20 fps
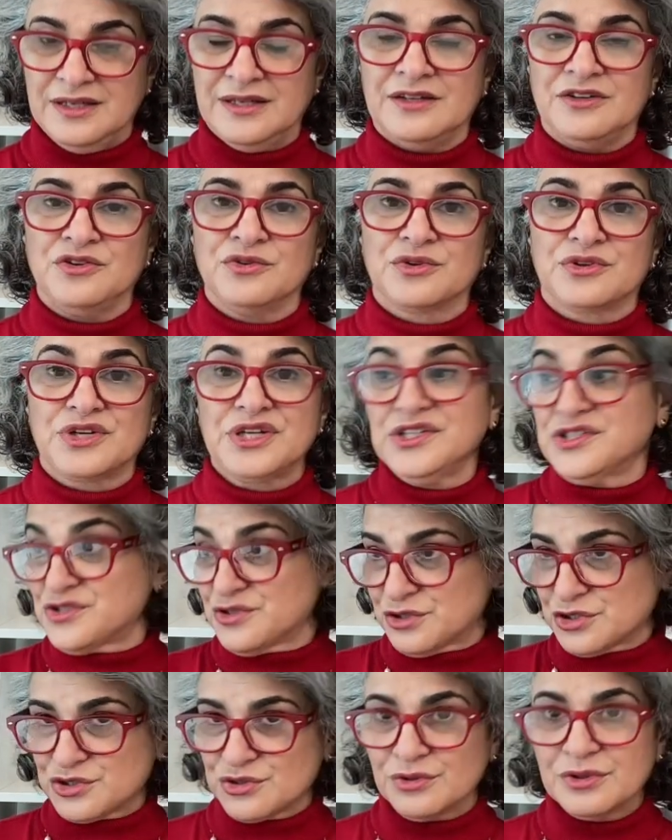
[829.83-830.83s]
in your
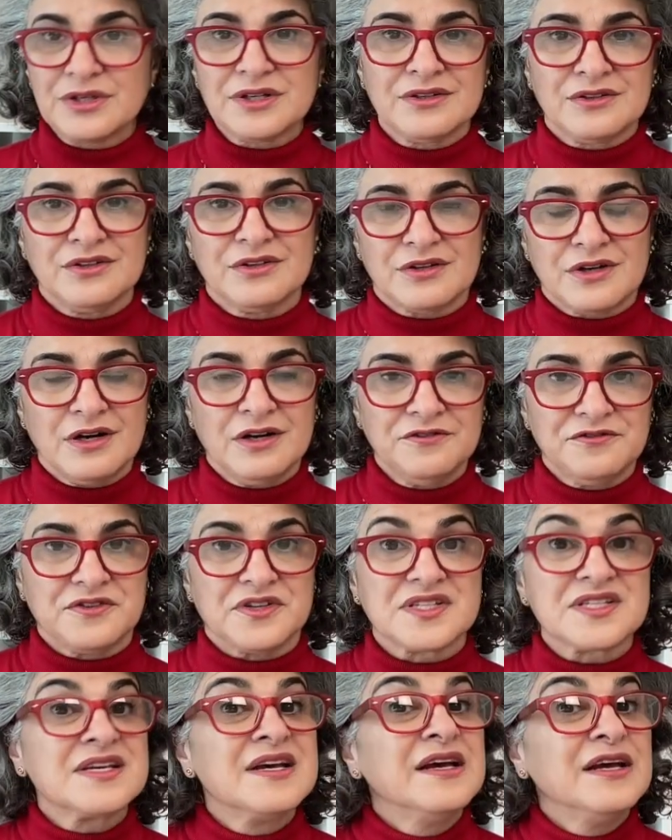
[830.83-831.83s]
research or in your
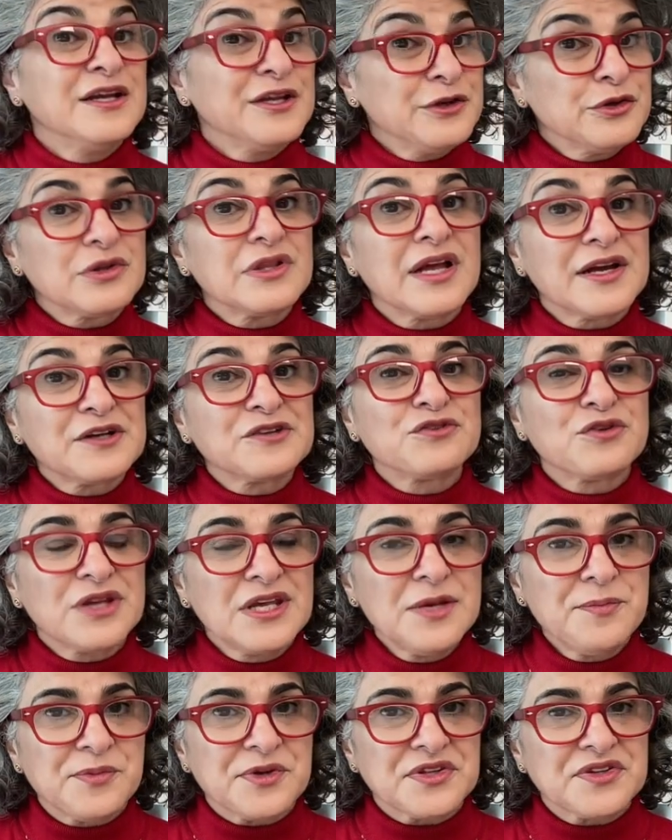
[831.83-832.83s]
office, you'd like to
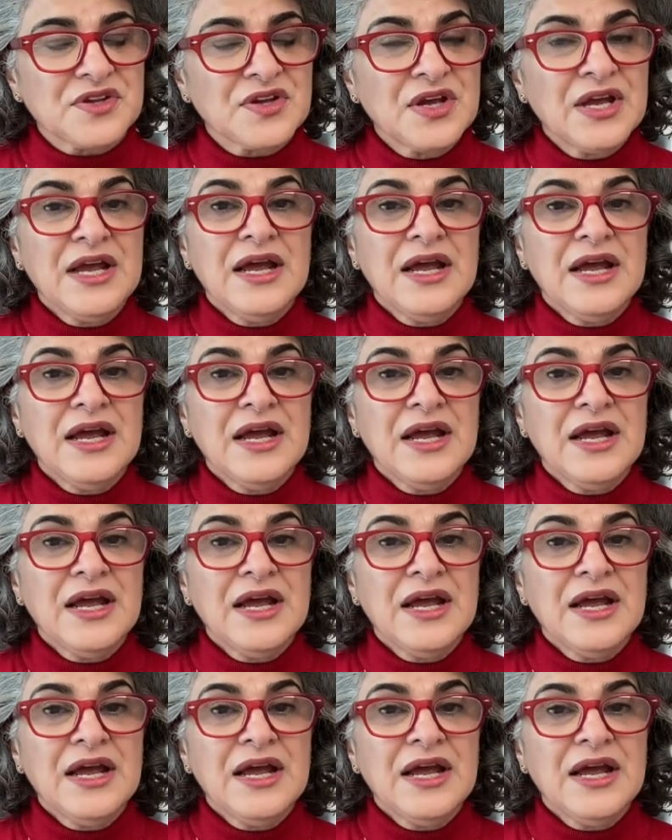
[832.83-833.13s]
keep it.